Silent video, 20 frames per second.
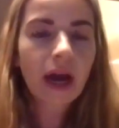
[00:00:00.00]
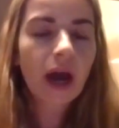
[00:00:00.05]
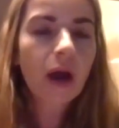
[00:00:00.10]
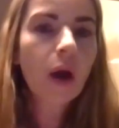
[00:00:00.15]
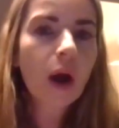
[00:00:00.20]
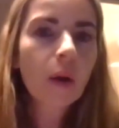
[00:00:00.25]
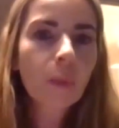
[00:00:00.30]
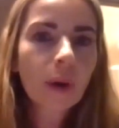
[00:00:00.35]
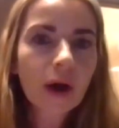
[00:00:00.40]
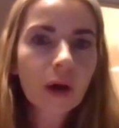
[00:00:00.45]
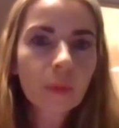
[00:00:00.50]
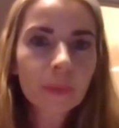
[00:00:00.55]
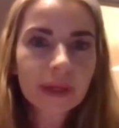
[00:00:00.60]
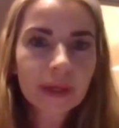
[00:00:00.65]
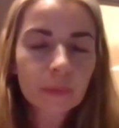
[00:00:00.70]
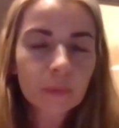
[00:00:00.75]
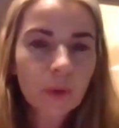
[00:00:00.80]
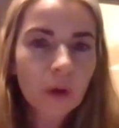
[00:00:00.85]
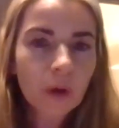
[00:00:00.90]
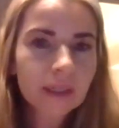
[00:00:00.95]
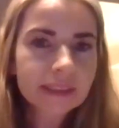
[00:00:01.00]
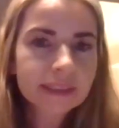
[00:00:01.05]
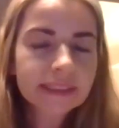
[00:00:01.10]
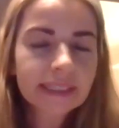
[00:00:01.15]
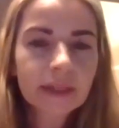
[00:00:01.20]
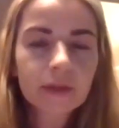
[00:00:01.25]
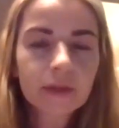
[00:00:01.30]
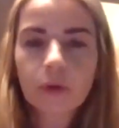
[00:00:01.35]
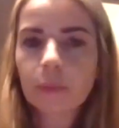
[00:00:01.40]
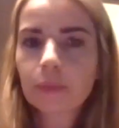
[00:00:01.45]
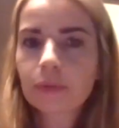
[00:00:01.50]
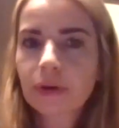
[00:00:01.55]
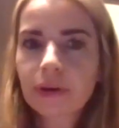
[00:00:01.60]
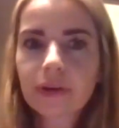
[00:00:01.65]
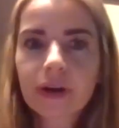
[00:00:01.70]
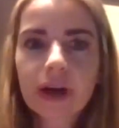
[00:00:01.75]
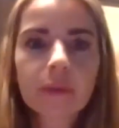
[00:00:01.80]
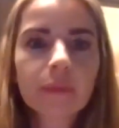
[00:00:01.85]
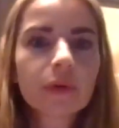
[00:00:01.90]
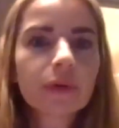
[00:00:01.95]
wellbeing policy or
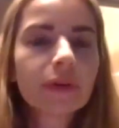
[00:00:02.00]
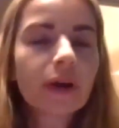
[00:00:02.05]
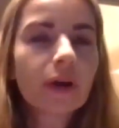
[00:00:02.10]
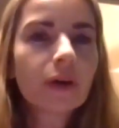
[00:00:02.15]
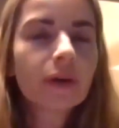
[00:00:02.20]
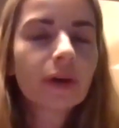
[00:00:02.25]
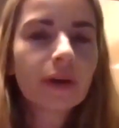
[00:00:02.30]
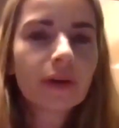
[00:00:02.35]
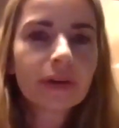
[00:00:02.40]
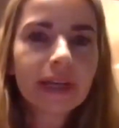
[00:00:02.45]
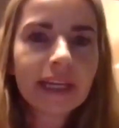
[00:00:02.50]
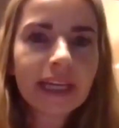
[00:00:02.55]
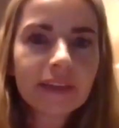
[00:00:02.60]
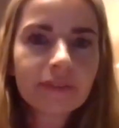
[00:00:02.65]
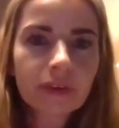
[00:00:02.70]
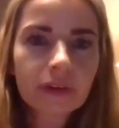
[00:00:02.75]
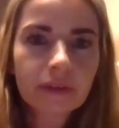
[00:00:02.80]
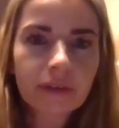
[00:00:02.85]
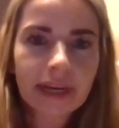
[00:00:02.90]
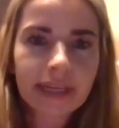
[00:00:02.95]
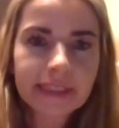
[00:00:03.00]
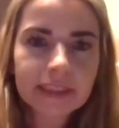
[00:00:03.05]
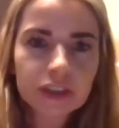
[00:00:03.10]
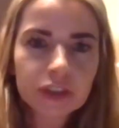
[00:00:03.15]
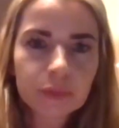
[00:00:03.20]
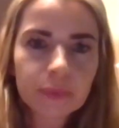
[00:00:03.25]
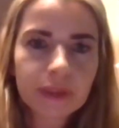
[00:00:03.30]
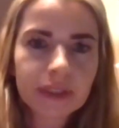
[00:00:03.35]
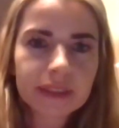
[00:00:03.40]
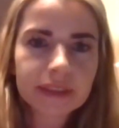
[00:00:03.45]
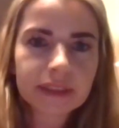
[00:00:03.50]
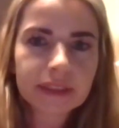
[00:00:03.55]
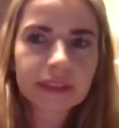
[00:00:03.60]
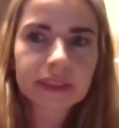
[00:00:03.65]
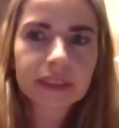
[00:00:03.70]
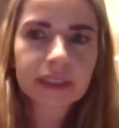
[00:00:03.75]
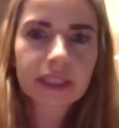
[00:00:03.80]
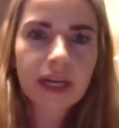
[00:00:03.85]
program or leave arrangement,